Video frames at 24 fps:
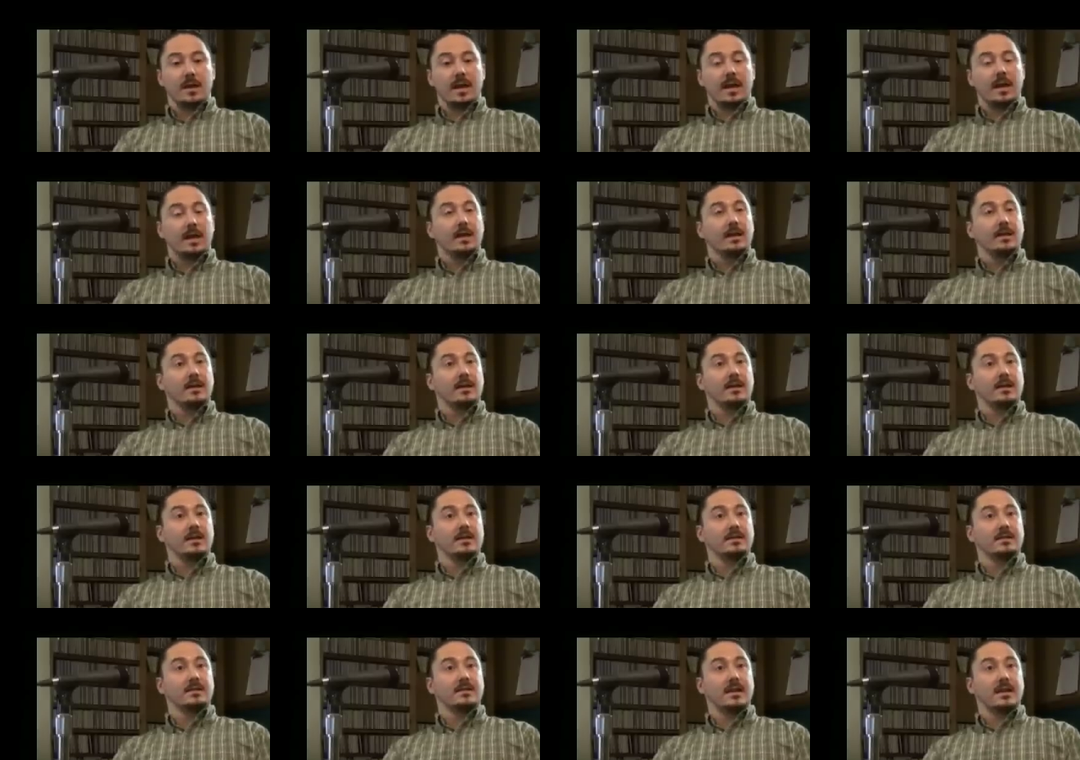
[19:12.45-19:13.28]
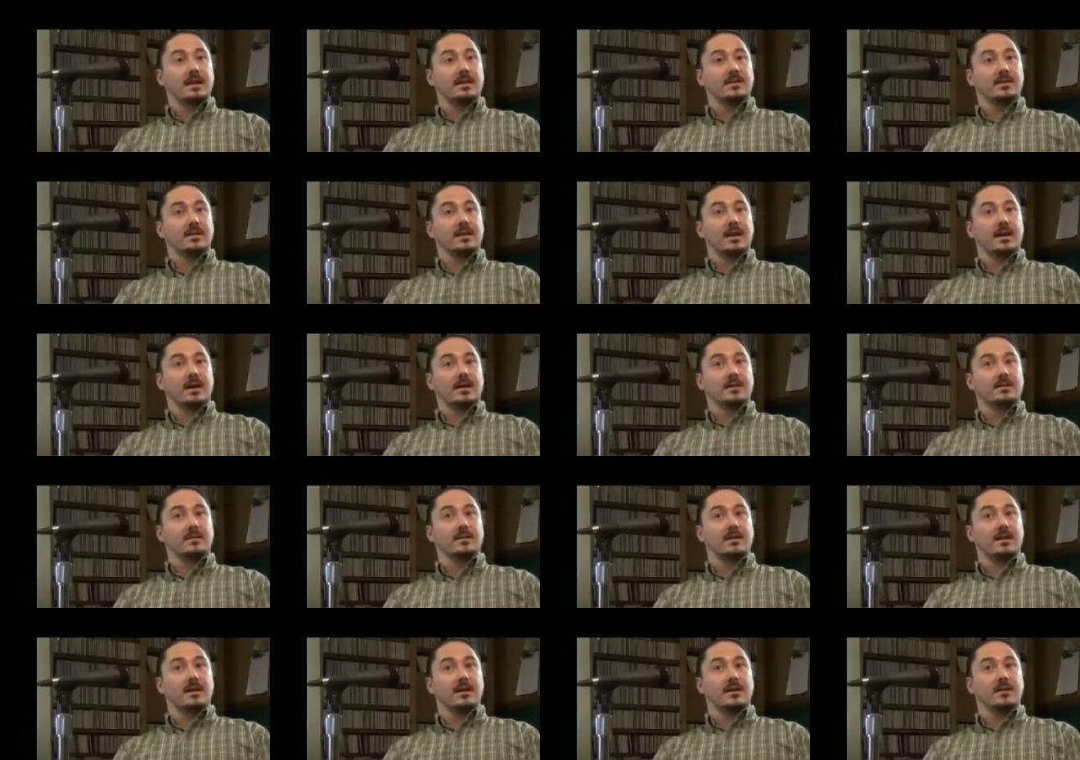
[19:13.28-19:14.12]
and he said
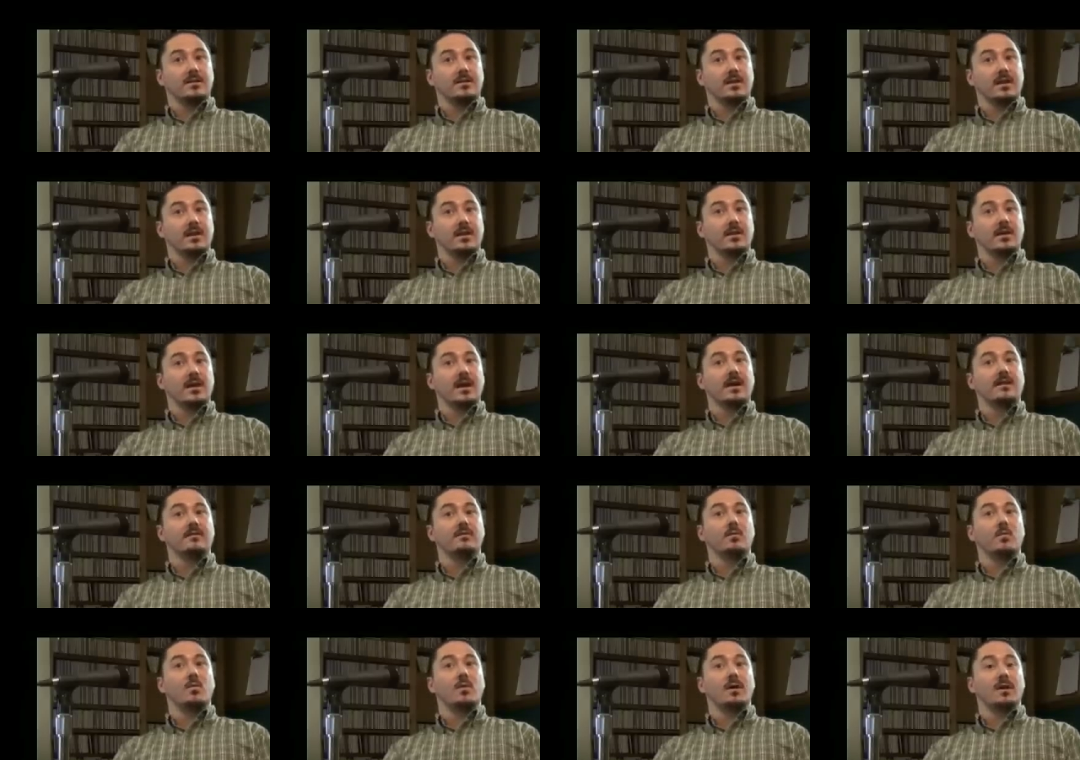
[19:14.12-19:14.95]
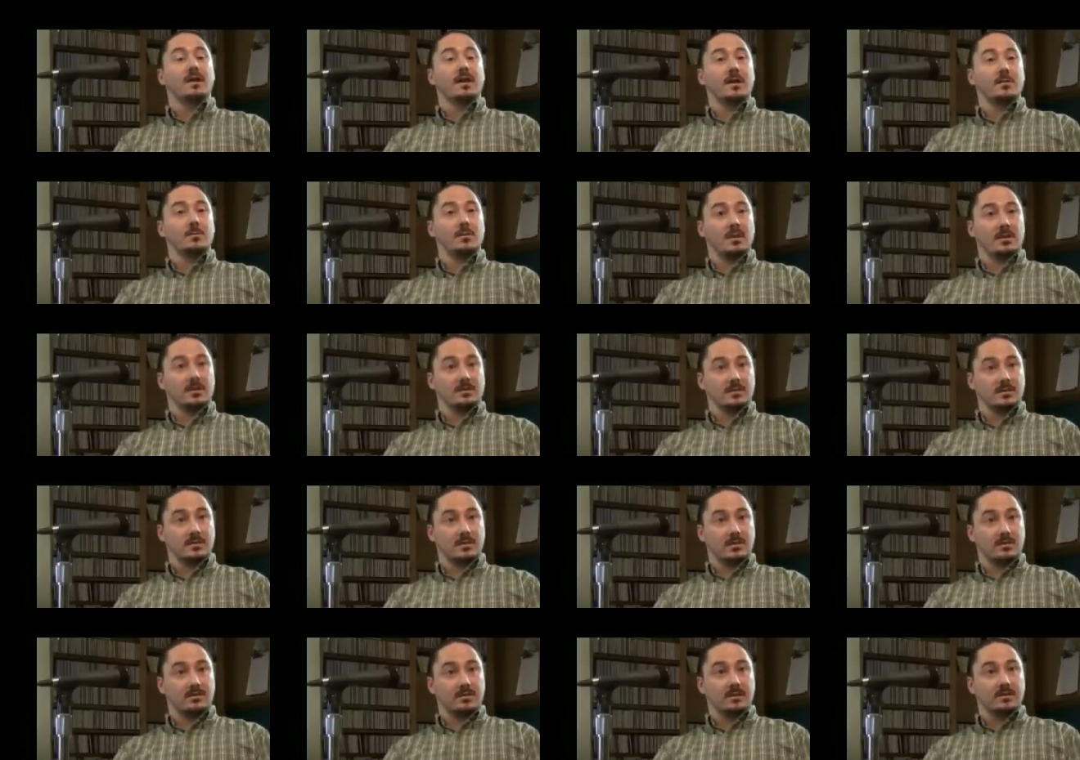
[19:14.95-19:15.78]
that they have one ambulance
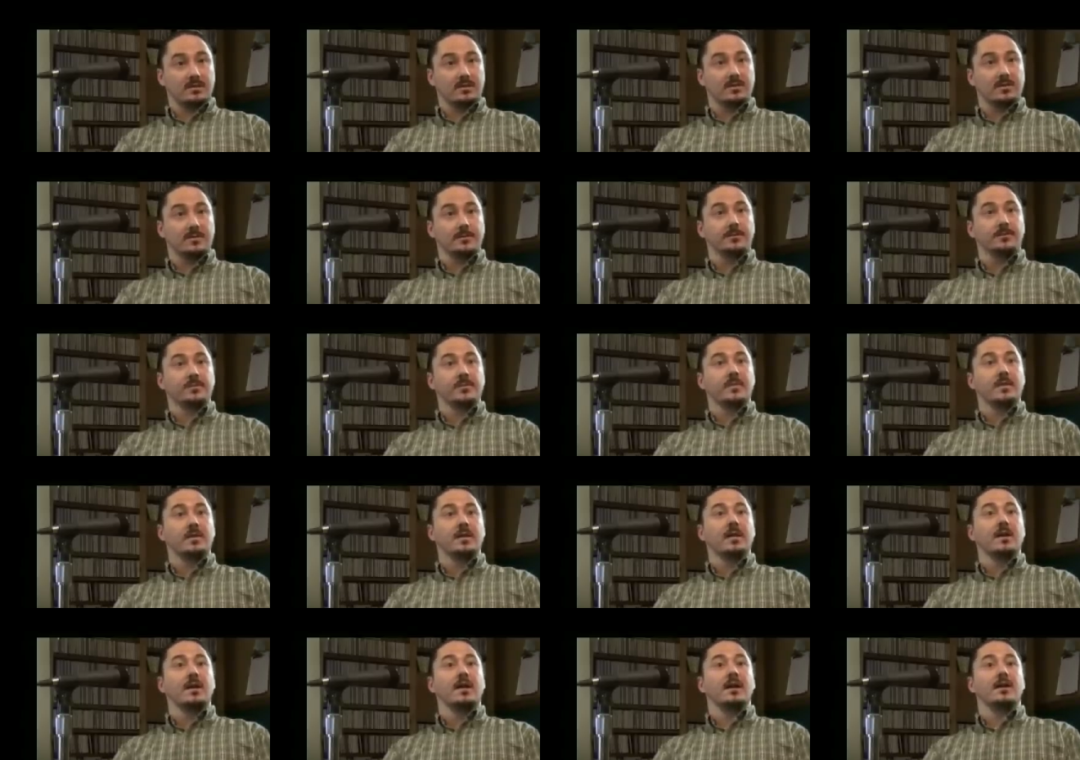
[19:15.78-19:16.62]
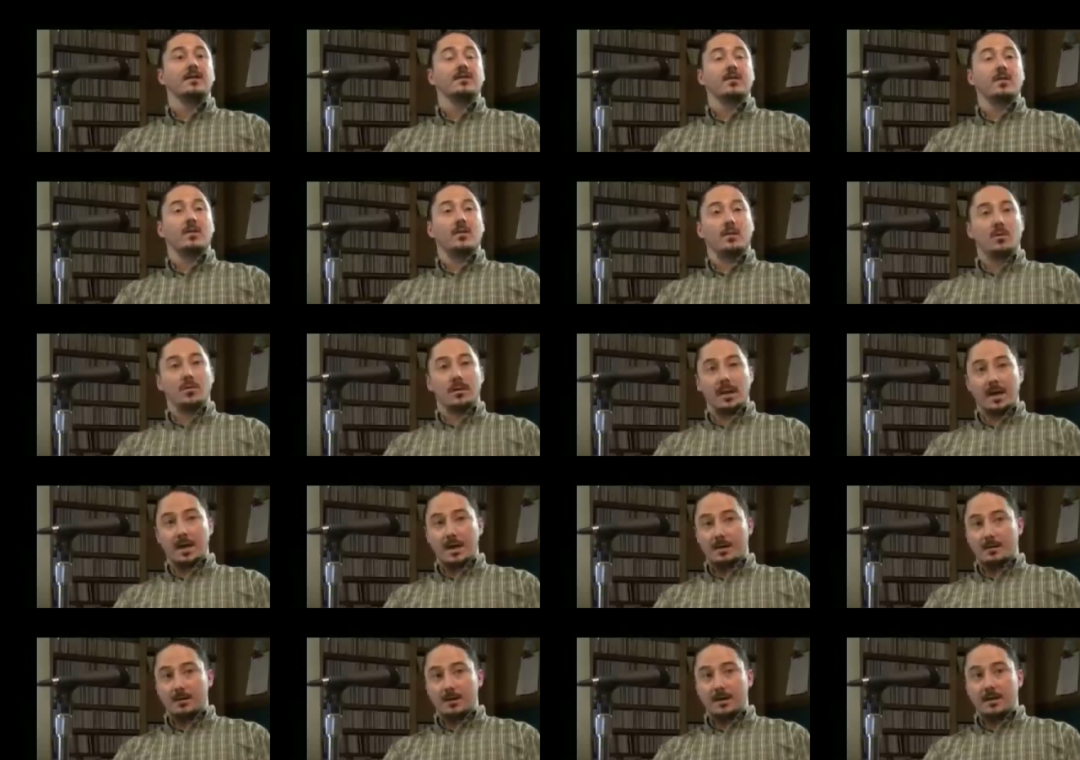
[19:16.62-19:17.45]
service in the whole
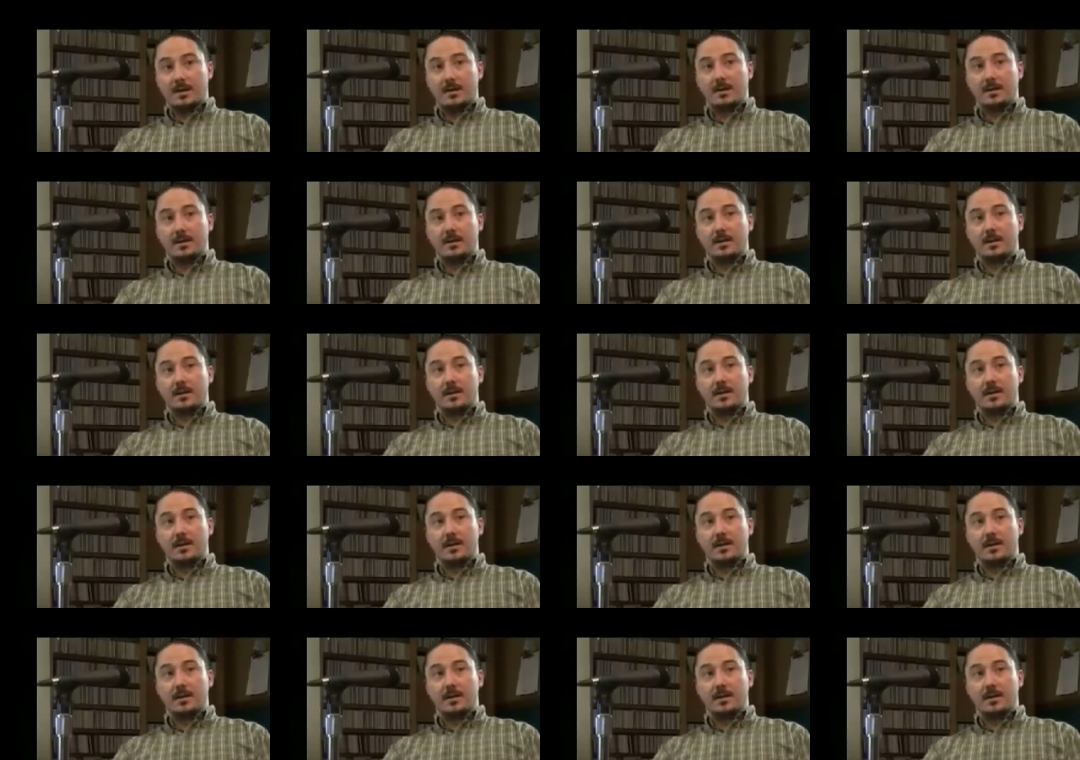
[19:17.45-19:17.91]
county,